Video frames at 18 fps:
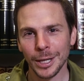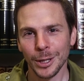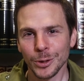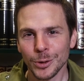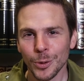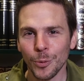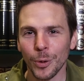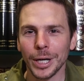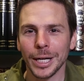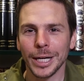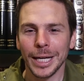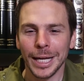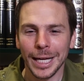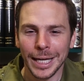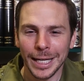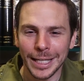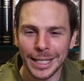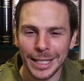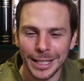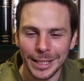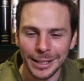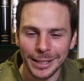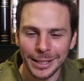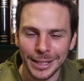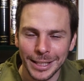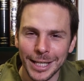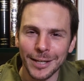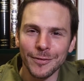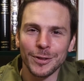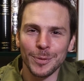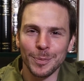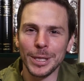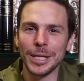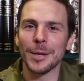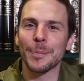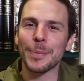So what gives
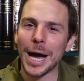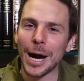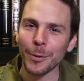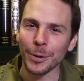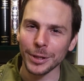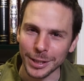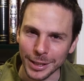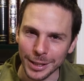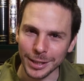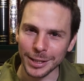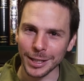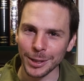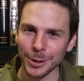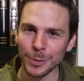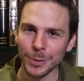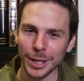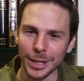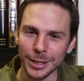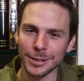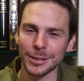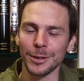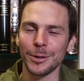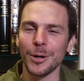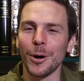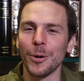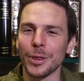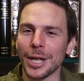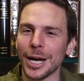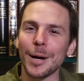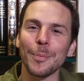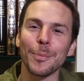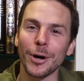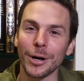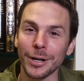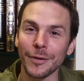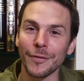me the power to continue is to know that I'm
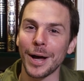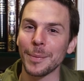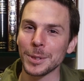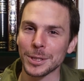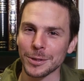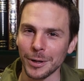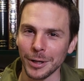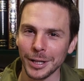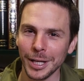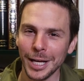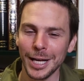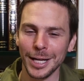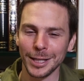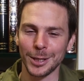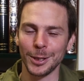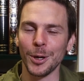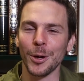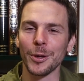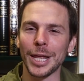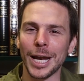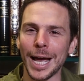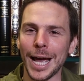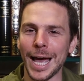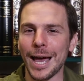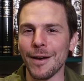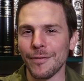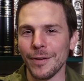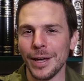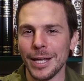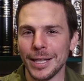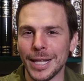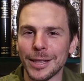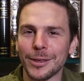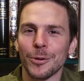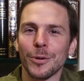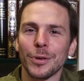part of Am Yisrael. To know that
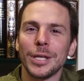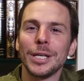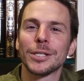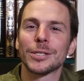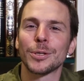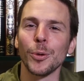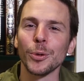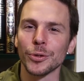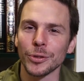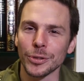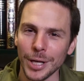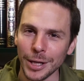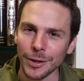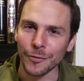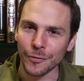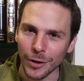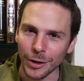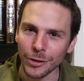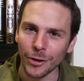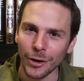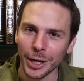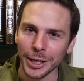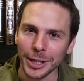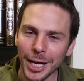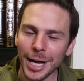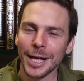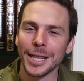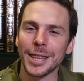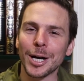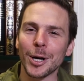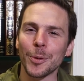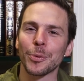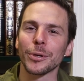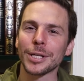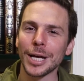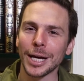there are these soldiers on the front line that
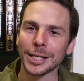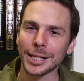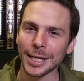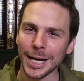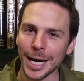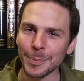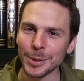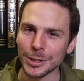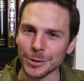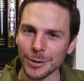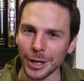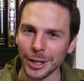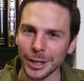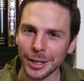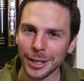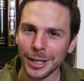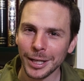are protecting Am Yisrael.